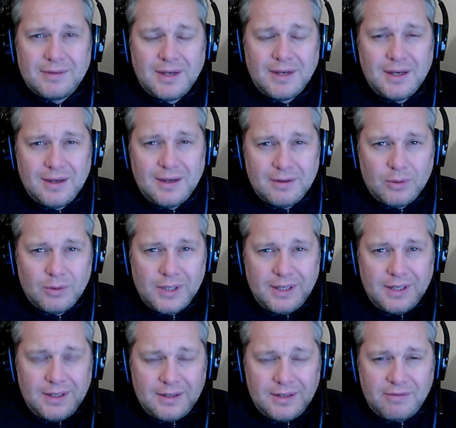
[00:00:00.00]
and all in
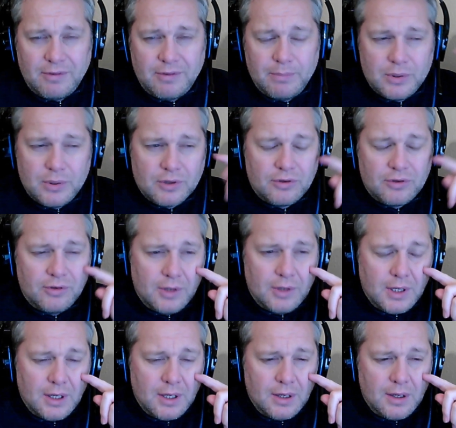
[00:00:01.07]
the different books,
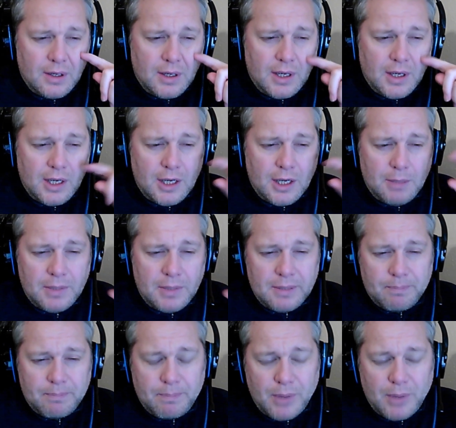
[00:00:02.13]
and the
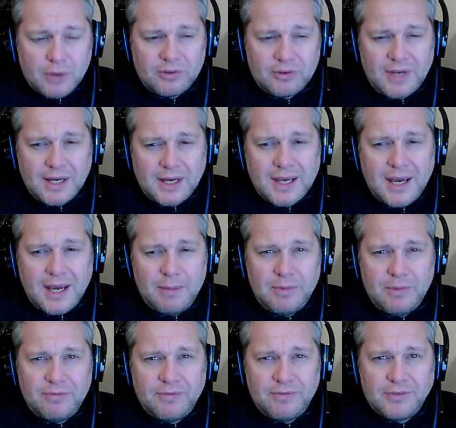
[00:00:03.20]
box set came
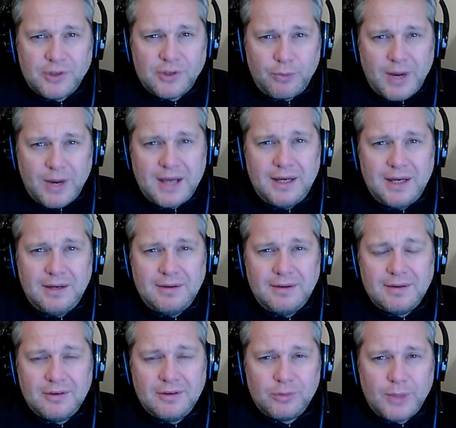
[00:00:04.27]
with terrain
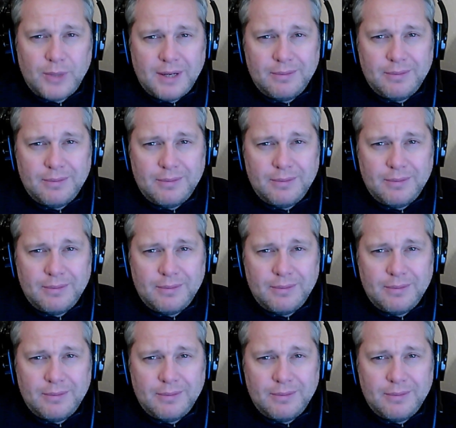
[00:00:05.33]
as well.